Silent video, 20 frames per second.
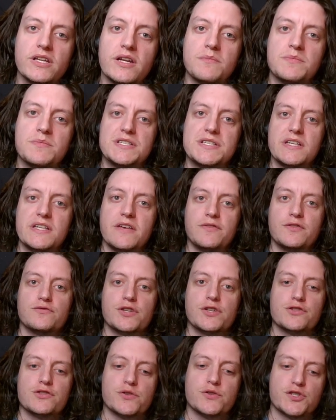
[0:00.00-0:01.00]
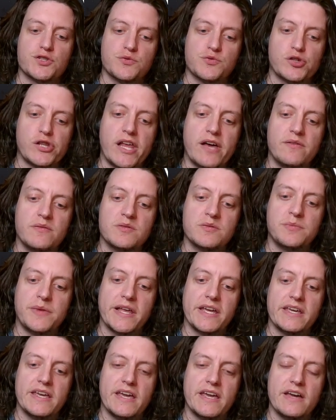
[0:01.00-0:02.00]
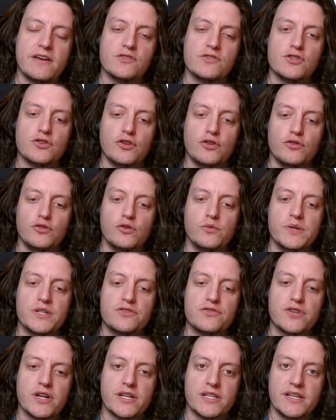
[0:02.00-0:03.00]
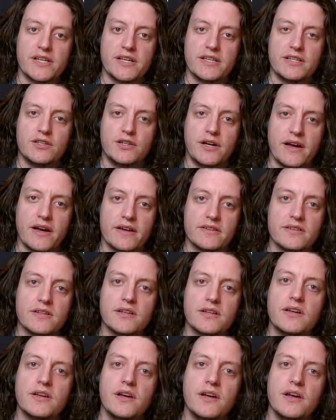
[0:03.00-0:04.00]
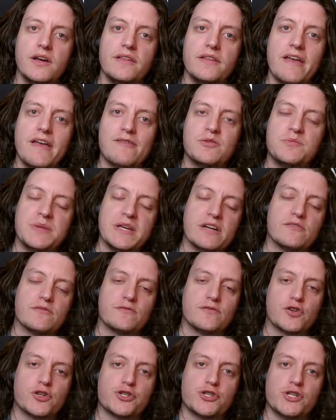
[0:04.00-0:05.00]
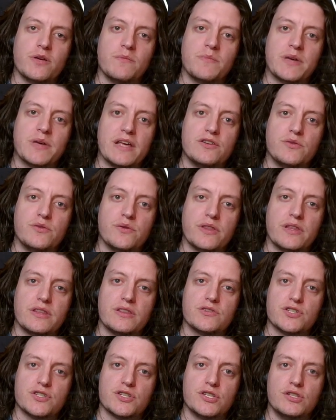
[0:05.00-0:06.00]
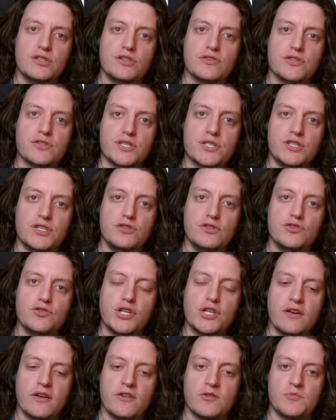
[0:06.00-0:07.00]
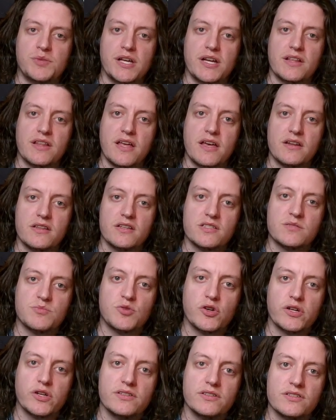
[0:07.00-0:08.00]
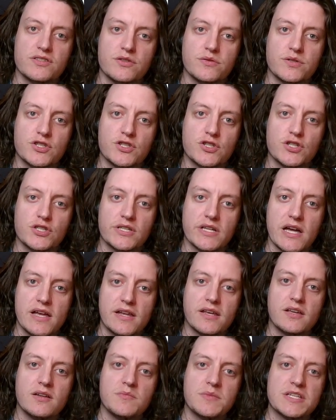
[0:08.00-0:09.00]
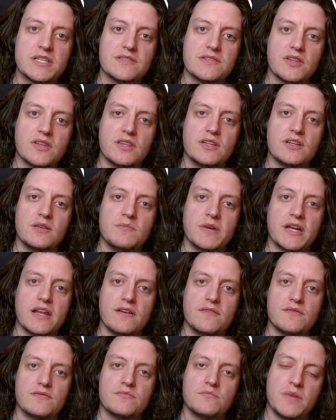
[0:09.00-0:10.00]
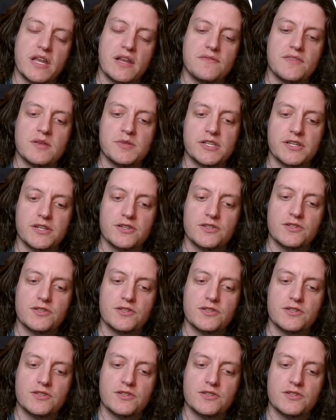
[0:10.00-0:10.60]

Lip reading: to 7 resources, which would allow him to play Count Dooku, who would directly kill Iden. That would be unfortunate, but I don't think there's huge counterplay to that at this point. So it's just kind of going to be something that he might have the ability